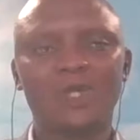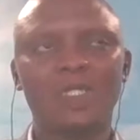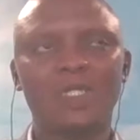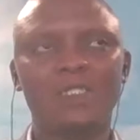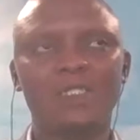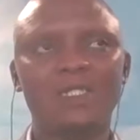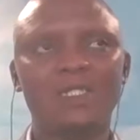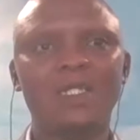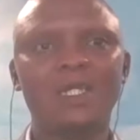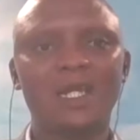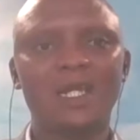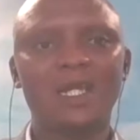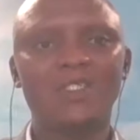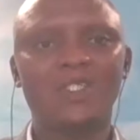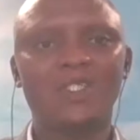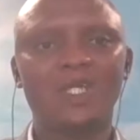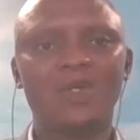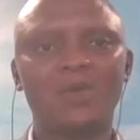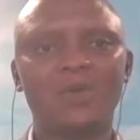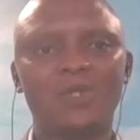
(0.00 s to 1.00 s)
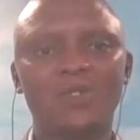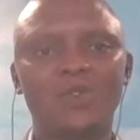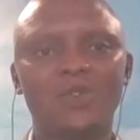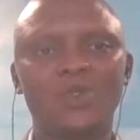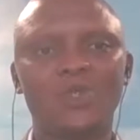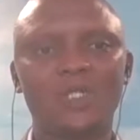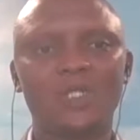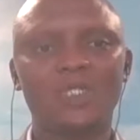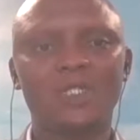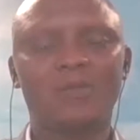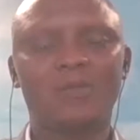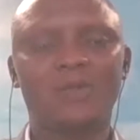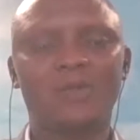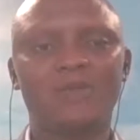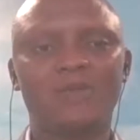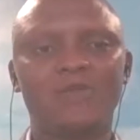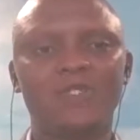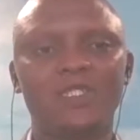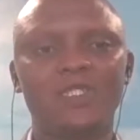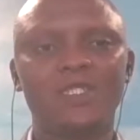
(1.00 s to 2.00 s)
what, in a nutshell, we do as the
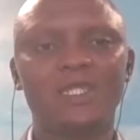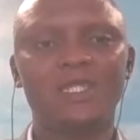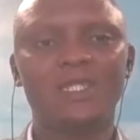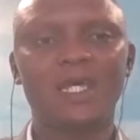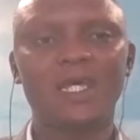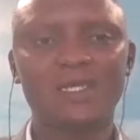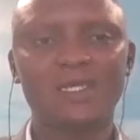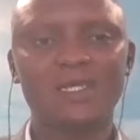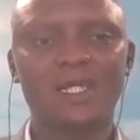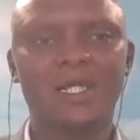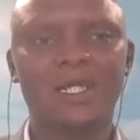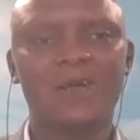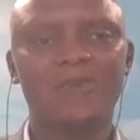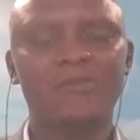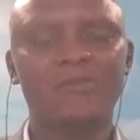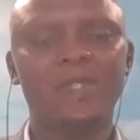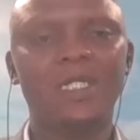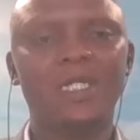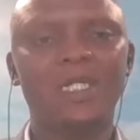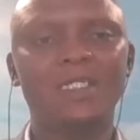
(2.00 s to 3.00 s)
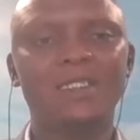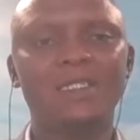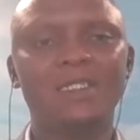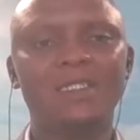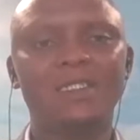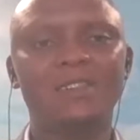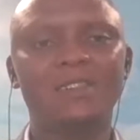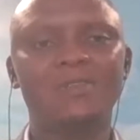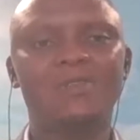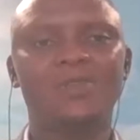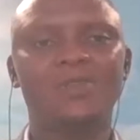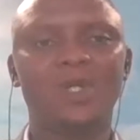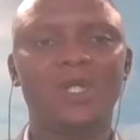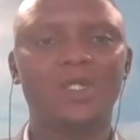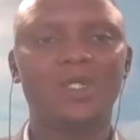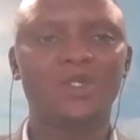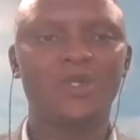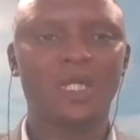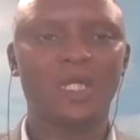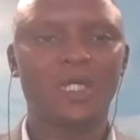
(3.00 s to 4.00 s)
province, as a government entity, to
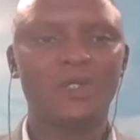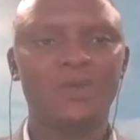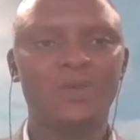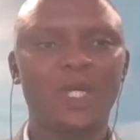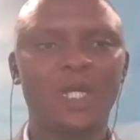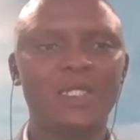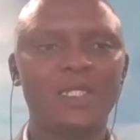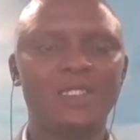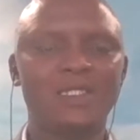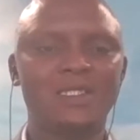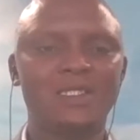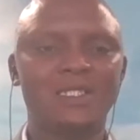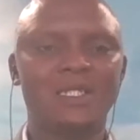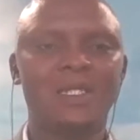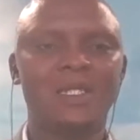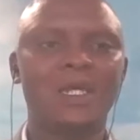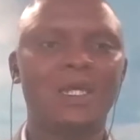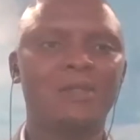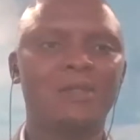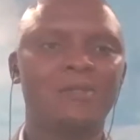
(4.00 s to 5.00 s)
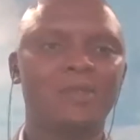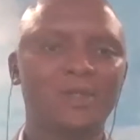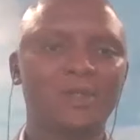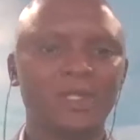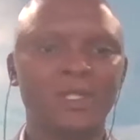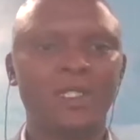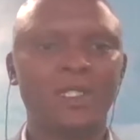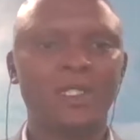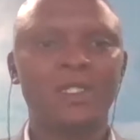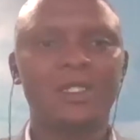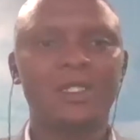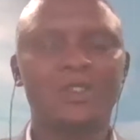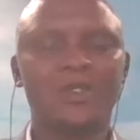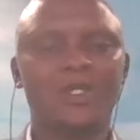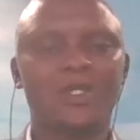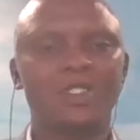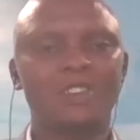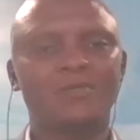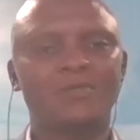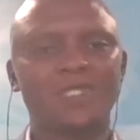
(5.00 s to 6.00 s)
ensure that we assist and help the
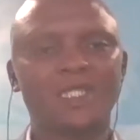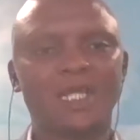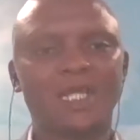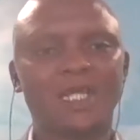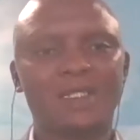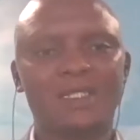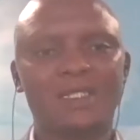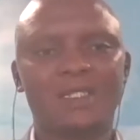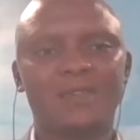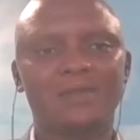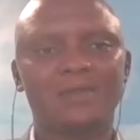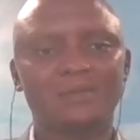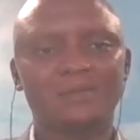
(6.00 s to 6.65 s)
tourism sector.